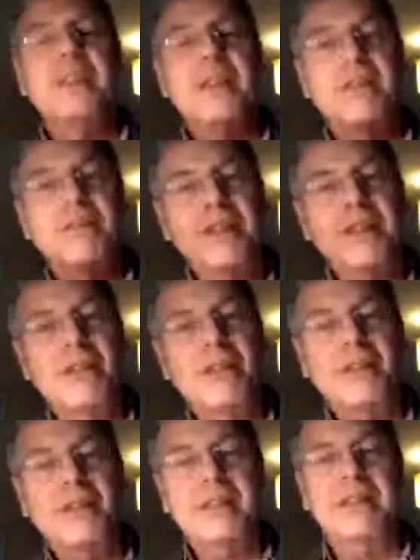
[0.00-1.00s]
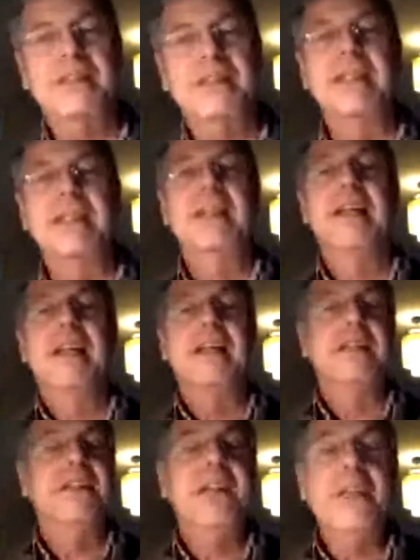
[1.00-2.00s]
long data set, there are
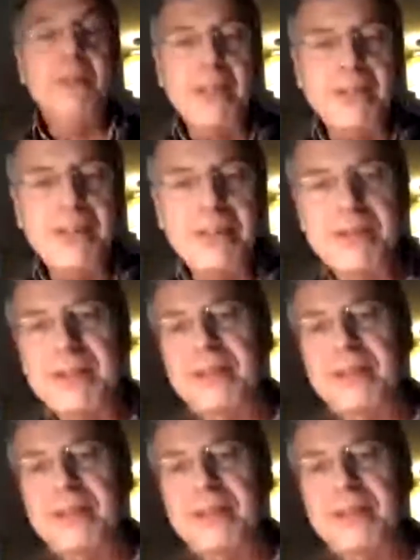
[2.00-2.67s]
such data sets.